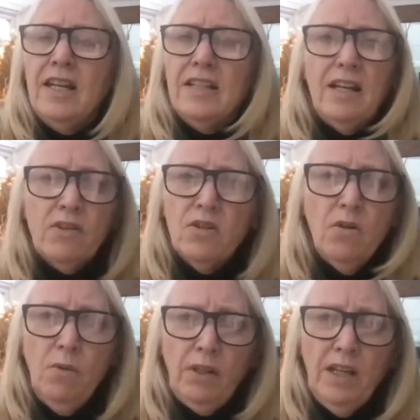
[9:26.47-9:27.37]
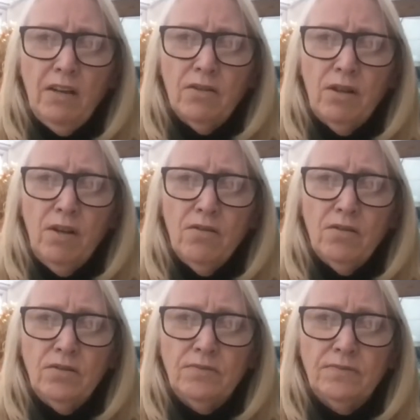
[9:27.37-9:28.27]
there was nobody I could go
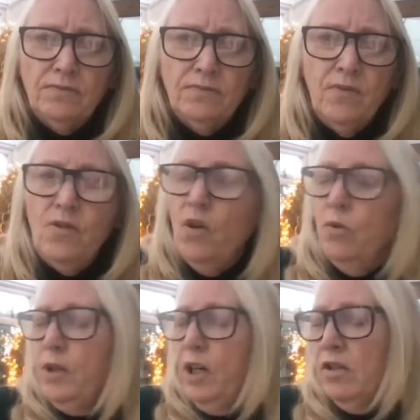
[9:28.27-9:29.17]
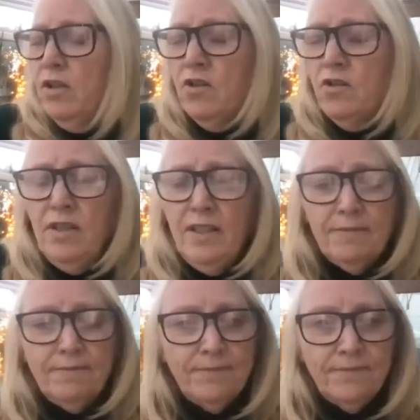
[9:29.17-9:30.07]
to. Nobody understood it.
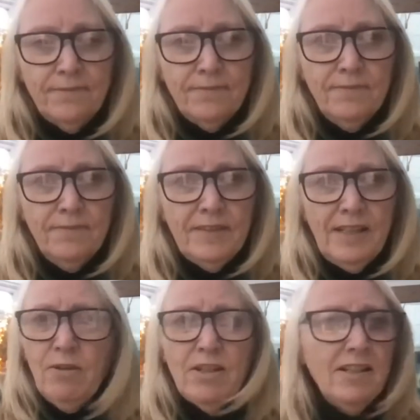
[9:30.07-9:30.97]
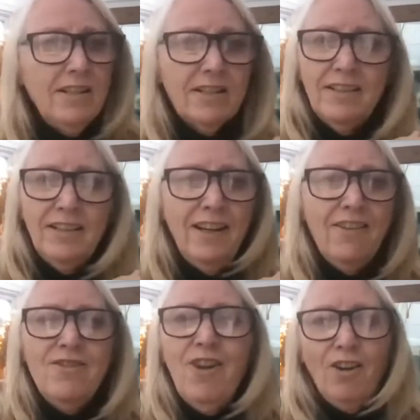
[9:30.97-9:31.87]
There was literally
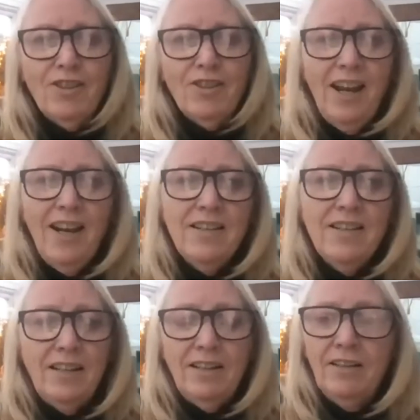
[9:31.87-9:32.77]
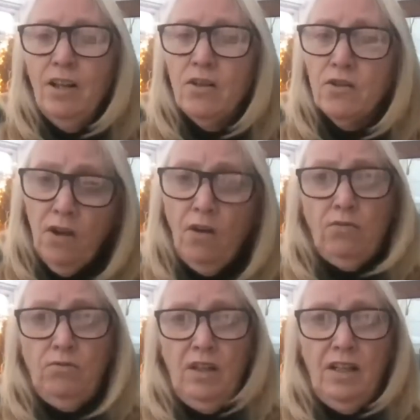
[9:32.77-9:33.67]
not a single
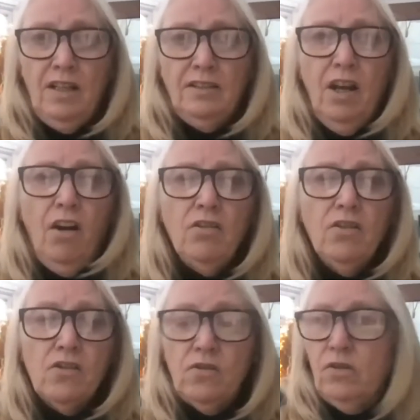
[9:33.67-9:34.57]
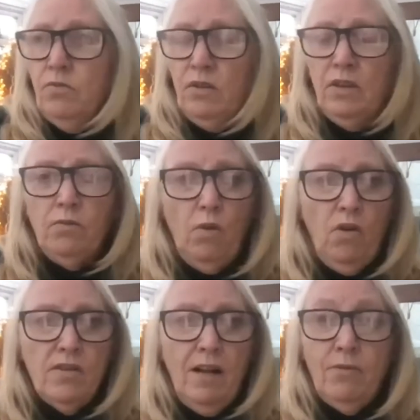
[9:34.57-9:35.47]
soul that understood what it
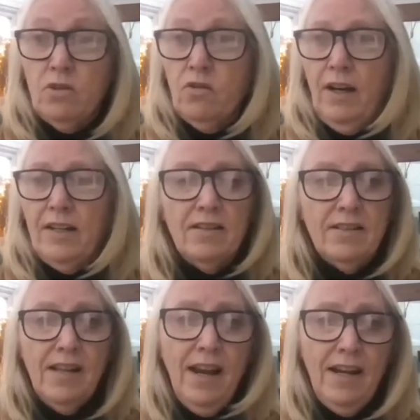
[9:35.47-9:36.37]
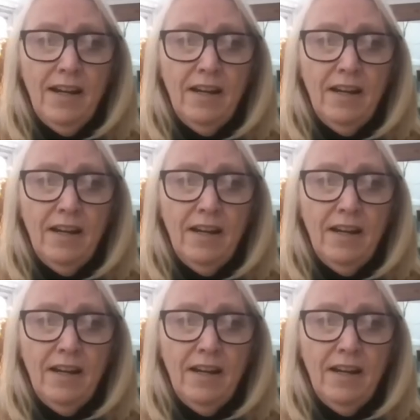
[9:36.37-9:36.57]
was I was trying to say.